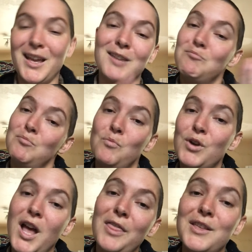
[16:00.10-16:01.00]
like, we're
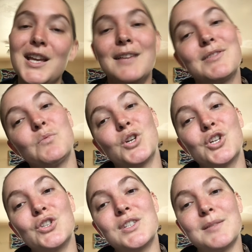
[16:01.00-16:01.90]
not thieves, we're
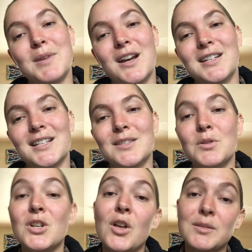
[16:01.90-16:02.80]
good Samaritans,
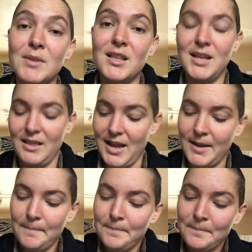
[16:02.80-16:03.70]
which ultimately,
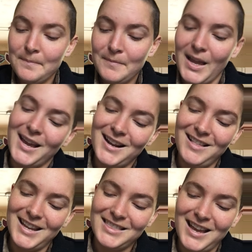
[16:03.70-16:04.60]
like, I kind of
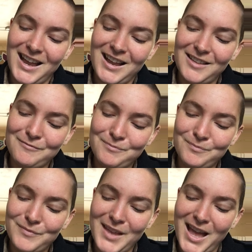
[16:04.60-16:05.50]
like that
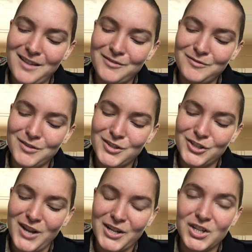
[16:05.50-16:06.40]

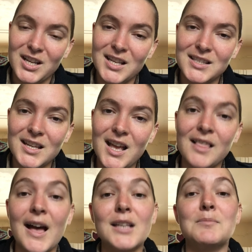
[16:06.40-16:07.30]
direction, because it
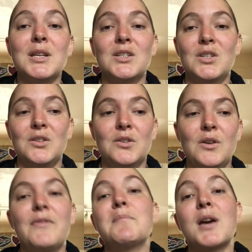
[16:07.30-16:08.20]
allows me to,
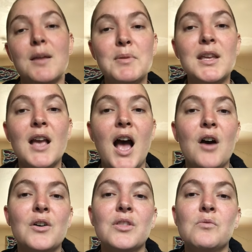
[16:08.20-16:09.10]
if I'm gonna be
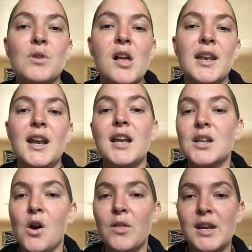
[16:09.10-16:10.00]
out in the world and I
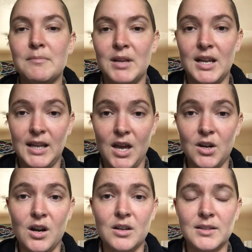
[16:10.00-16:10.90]
know that I'm gonna
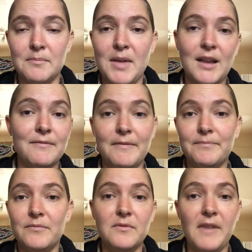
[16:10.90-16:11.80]
encounter some like
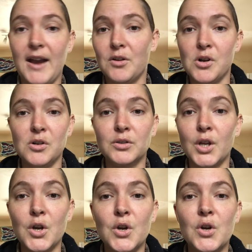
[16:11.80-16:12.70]
viral
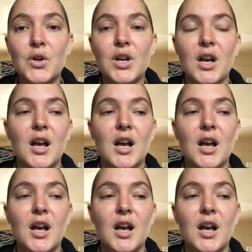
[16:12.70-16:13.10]
load,